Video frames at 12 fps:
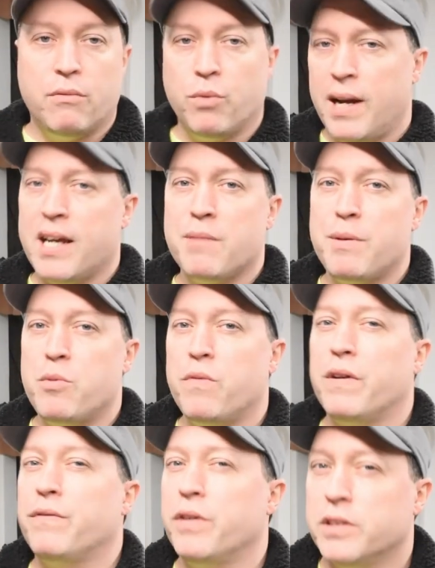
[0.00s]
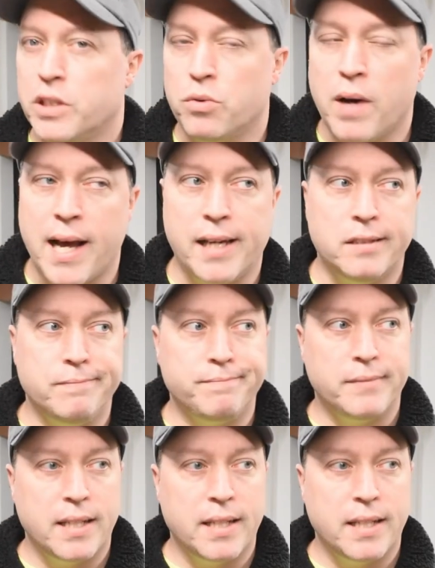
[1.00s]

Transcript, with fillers: we're not going to be moving for a little while,